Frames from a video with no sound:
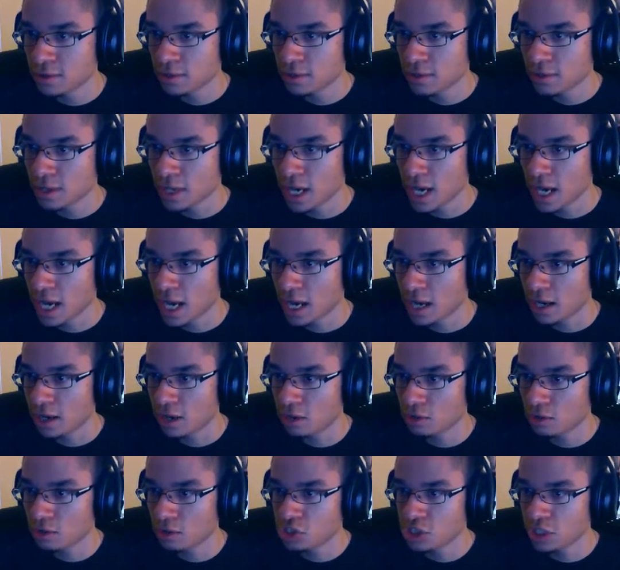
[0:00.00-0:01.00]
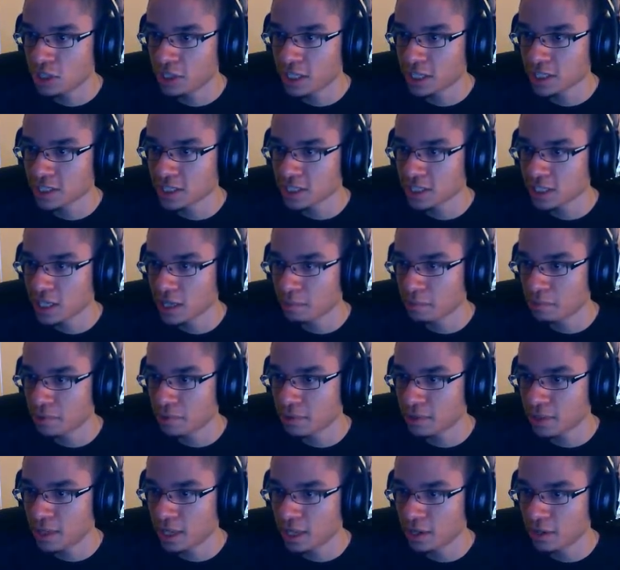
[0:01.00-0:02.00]
Aha. Oh shit, that's a sniper.
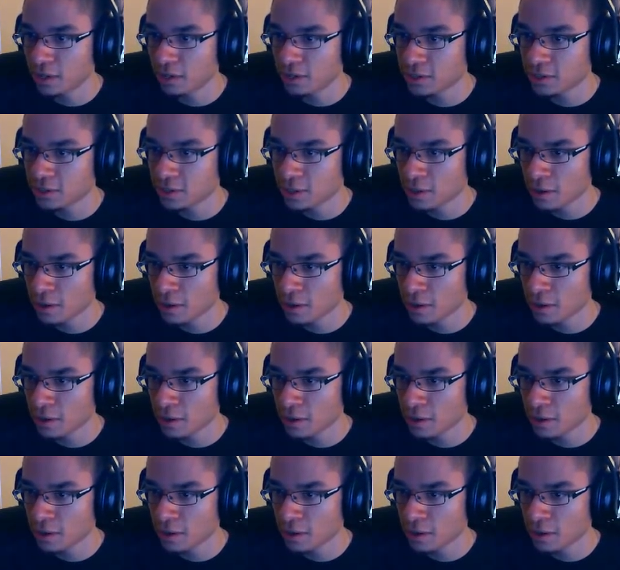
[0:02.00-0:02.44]
That hurts.